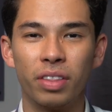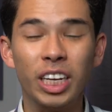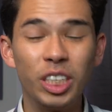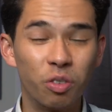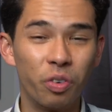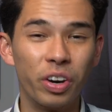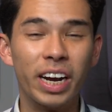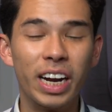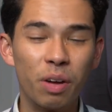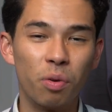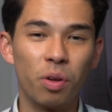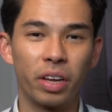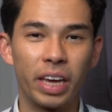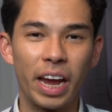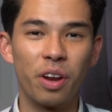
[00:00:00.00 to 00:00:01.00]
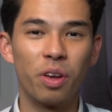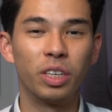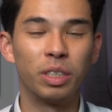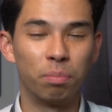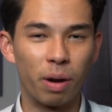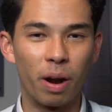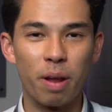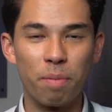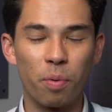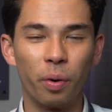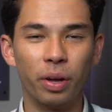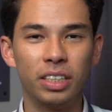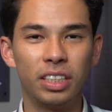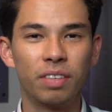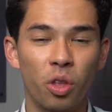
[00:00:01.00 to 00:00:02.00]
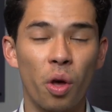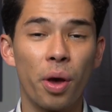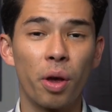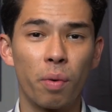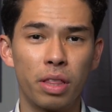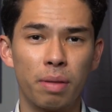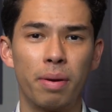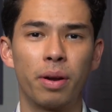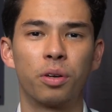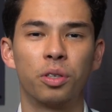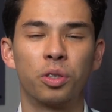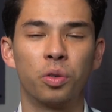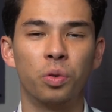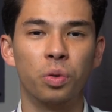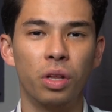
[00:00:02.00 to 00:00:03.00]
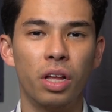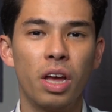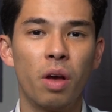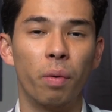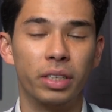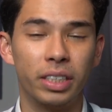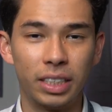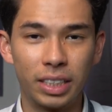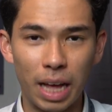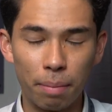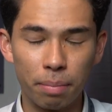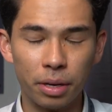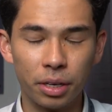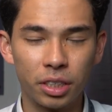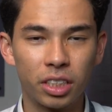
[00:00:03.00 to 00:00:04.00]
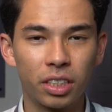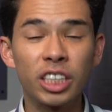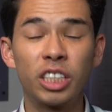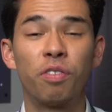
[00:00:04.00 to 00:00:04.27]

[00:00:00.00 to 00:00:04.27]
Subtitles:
This really will gain you some brownie points, knowing when the medical school was established.